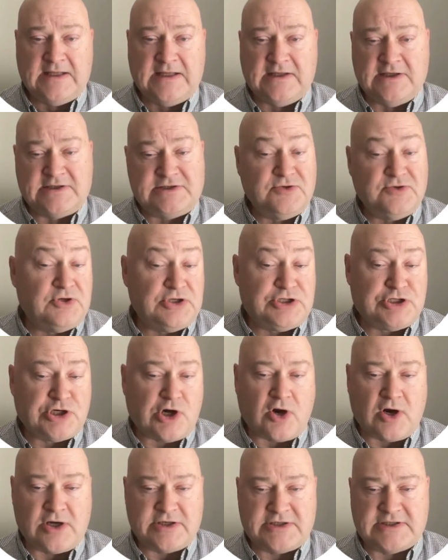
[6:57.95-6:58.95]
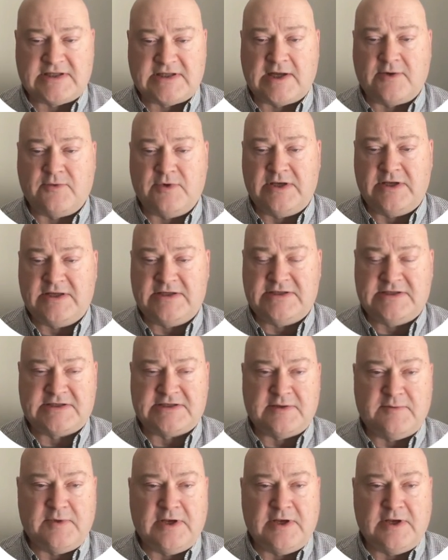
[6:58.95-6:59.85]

Let's do a chart just like we did just a